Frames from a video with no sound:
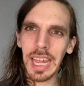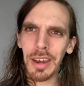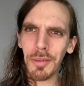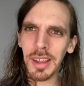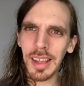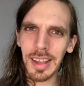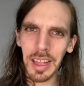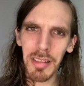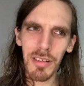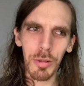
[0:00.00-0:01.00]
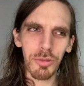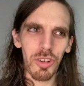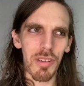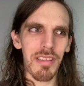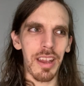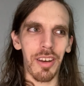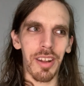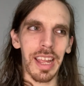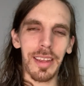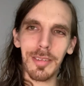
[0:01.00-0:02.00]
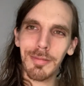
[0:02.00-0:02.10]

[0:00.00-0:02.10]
I don't really like sculptures that are like